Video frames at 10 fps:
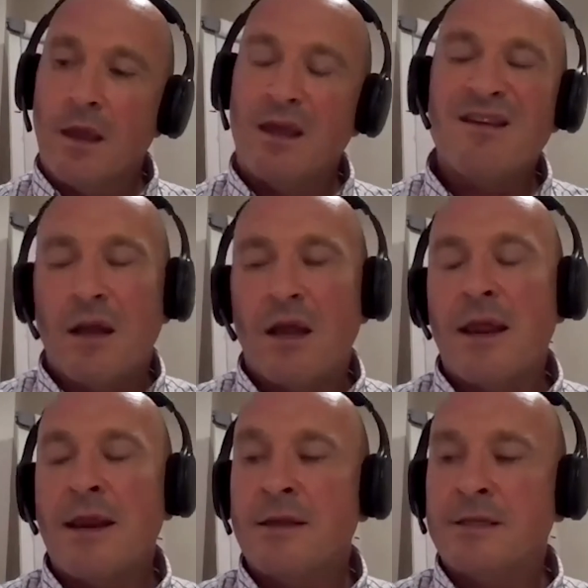
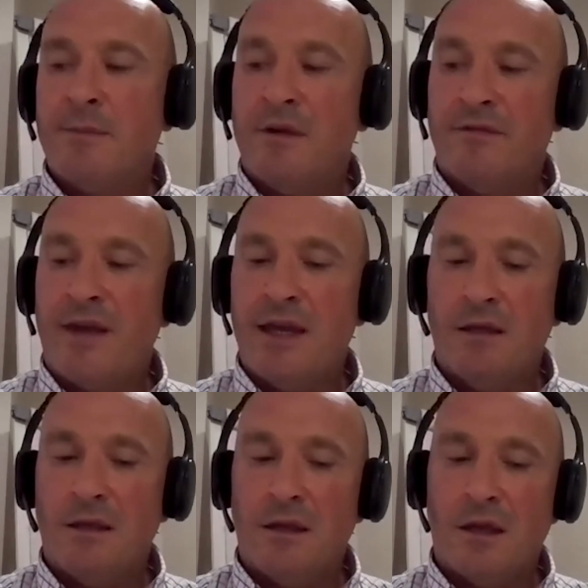in a similar
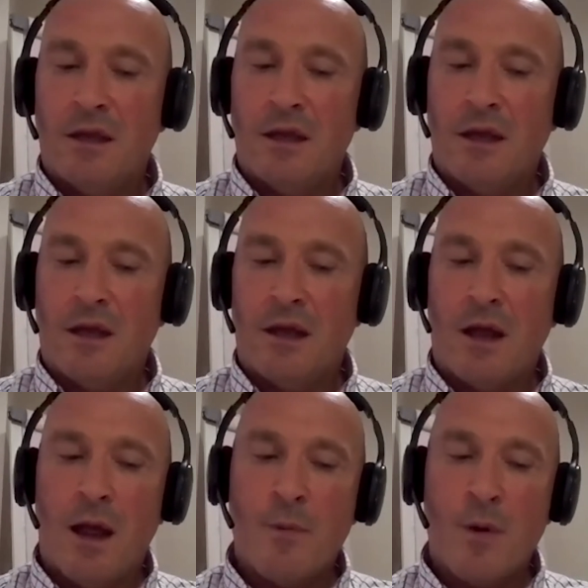vein,
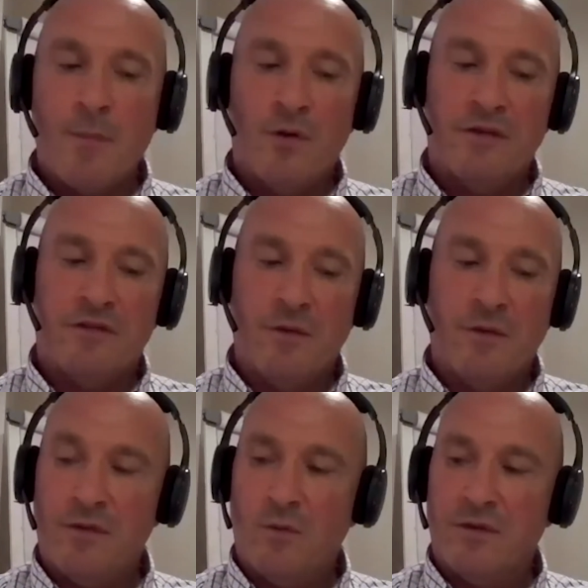I put this in
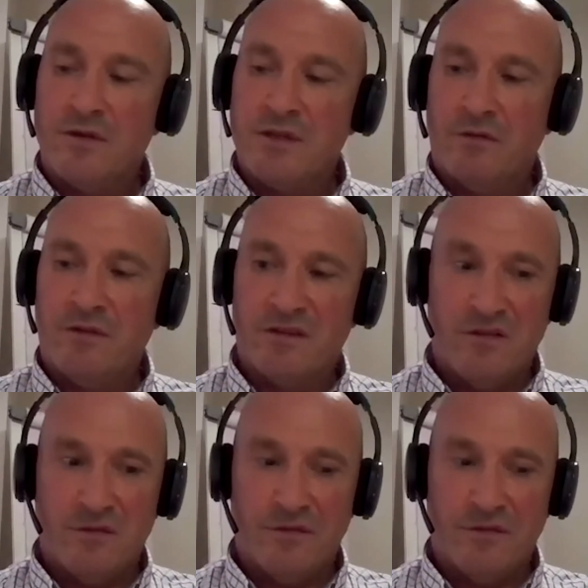with the
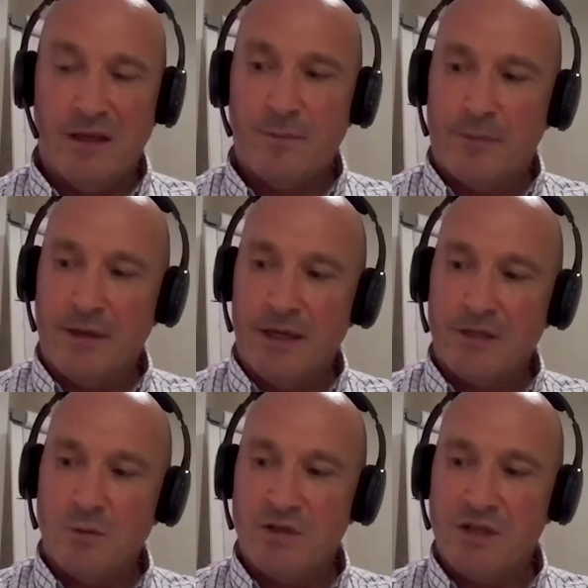self-disclosure feedback
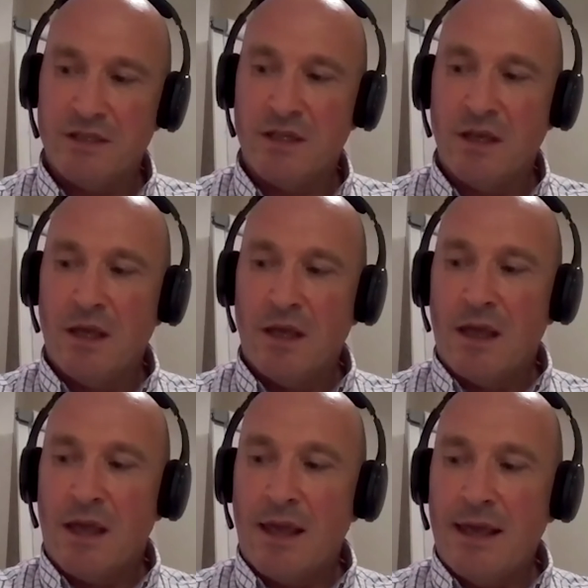piece, which is
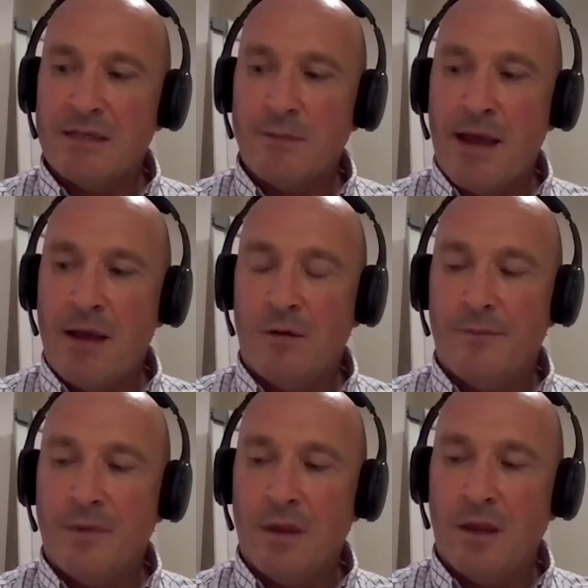it's about
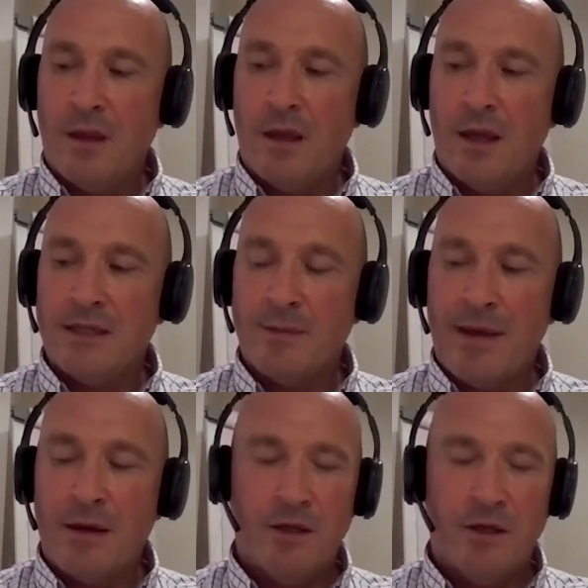
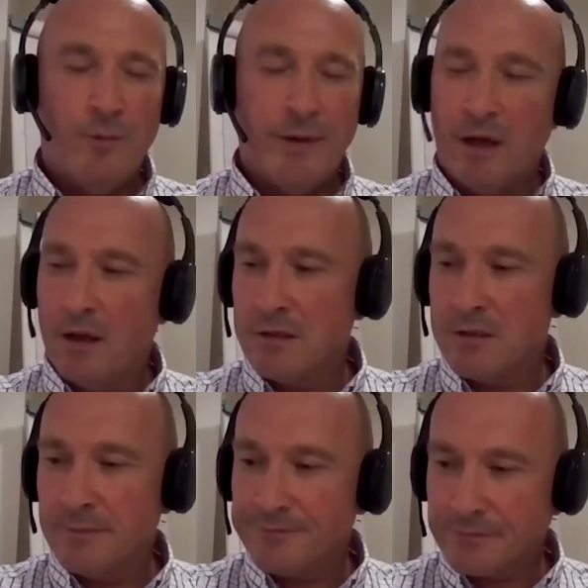QBRs.